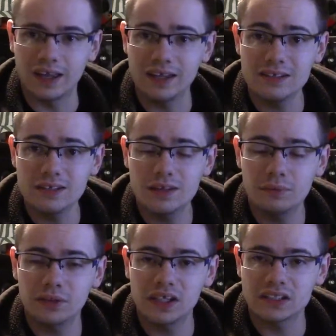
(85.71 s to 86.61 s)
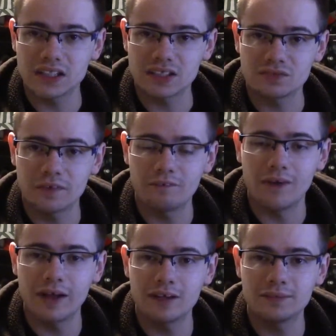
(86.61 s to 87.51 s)
And in the process, we
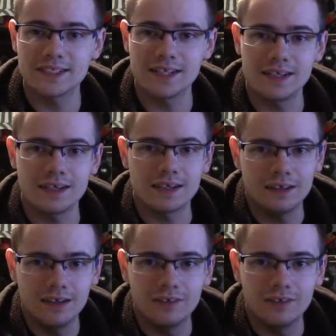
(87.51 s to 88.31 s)
wind up seeing,